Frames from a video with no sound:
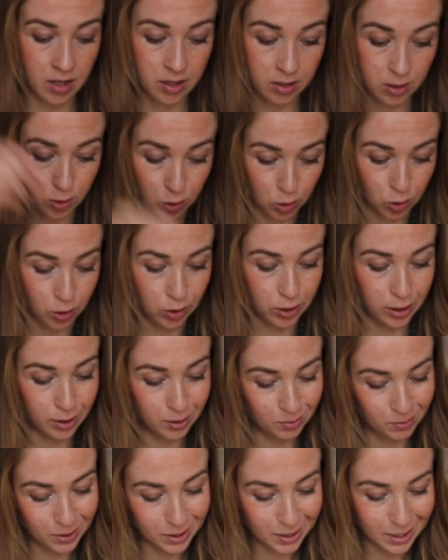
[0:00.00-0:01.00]
So
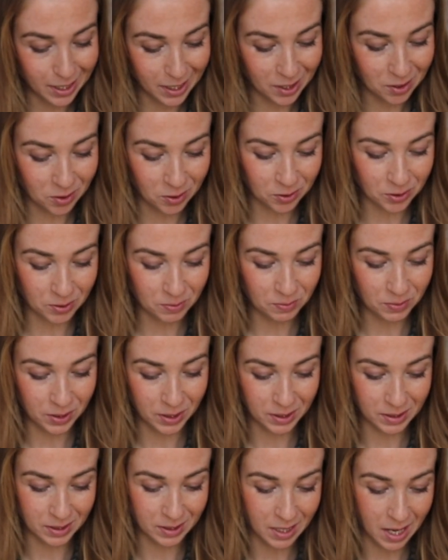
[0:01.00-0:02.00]
let me take all the
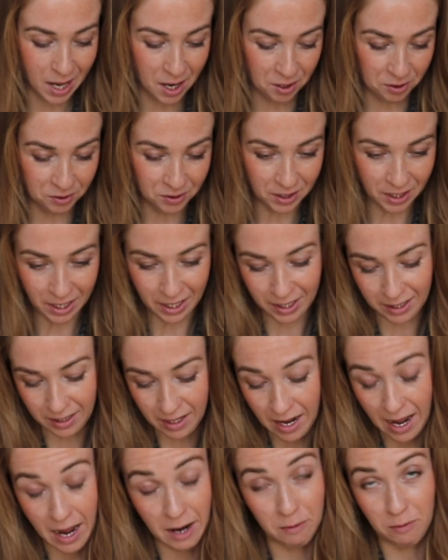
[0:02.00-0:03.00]
pins out
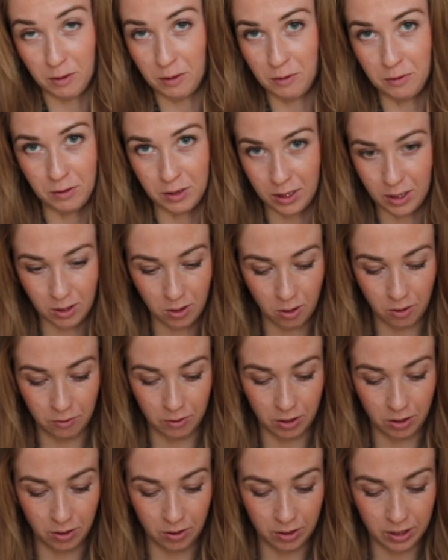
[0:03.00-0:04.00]
and I will first
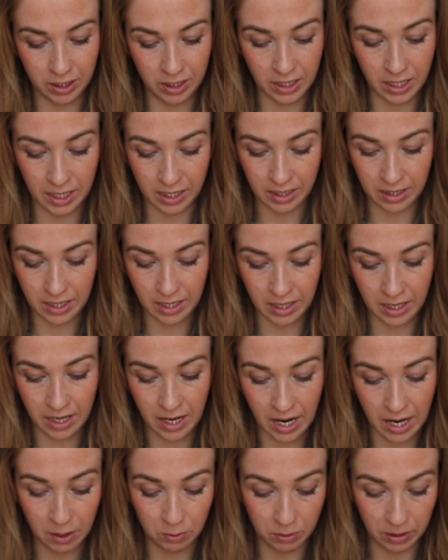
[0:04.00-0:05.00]
overlock it and then
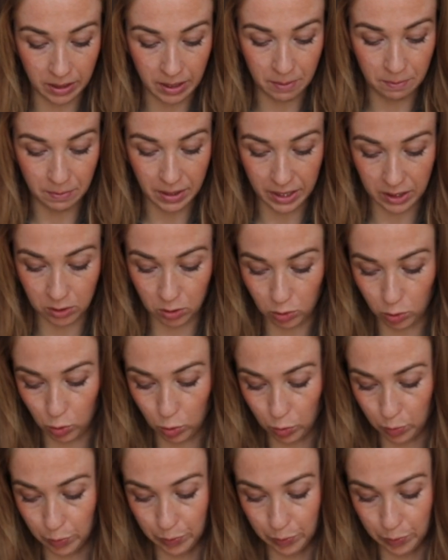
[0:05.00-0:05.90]
I will come back to you.